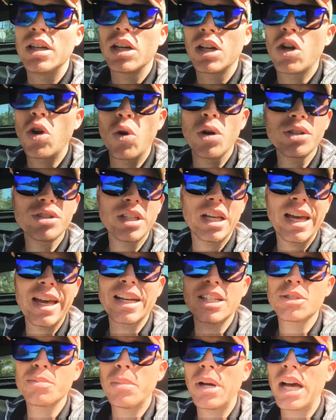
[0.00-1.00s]
Corsa
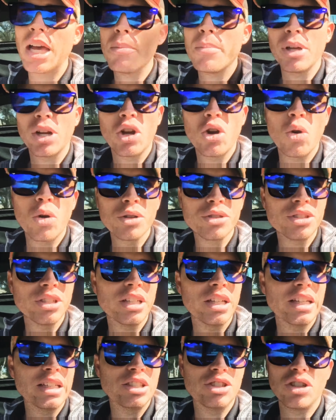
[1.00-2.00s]
X pipe and
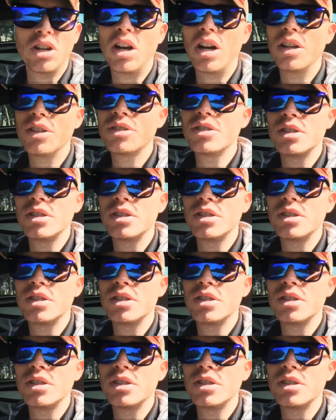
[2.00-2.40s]
Corsa exhaust.